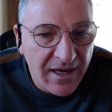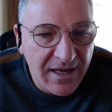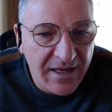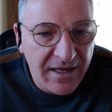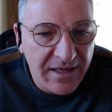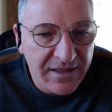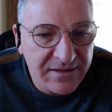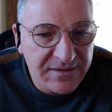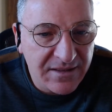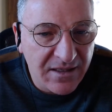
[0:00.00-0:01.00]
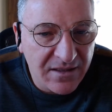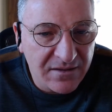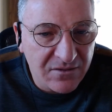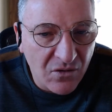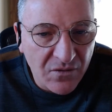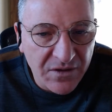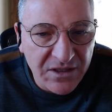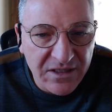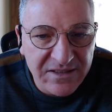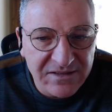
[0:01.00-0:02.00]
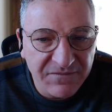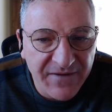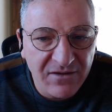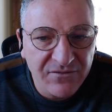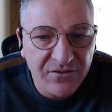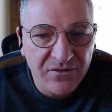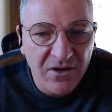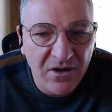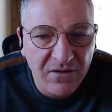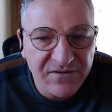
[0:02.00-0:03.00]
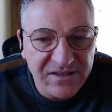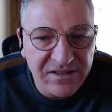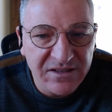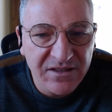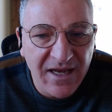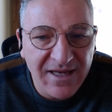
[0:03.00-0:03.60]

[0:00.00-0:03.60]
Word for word: And uh, Lori is the founder of CE